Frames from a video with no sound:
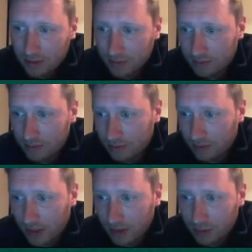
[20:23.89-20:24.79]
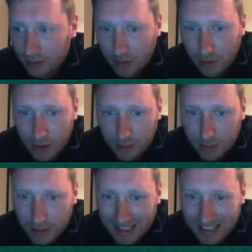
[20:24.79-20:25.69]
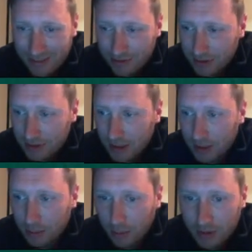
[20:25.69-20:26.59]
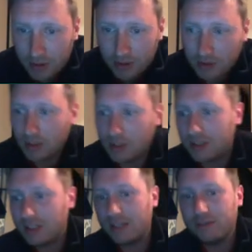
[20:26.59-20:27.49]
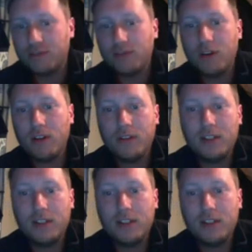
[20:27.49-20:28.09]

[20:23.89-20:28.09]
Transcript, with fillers: his value is going up 11.75.